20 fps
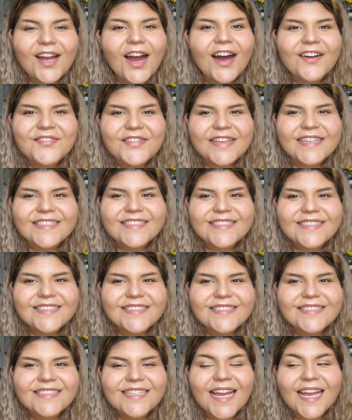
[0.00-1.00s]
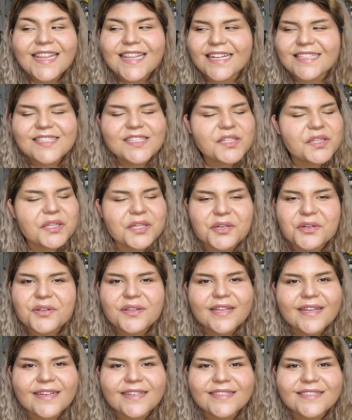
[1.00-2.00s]
coffee. And that's
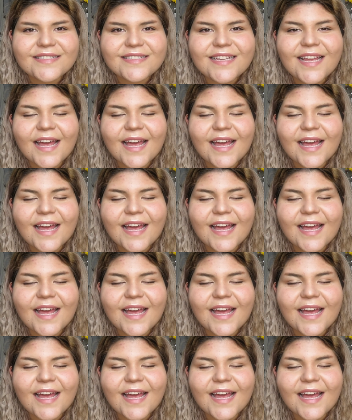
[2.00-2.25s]
literally it.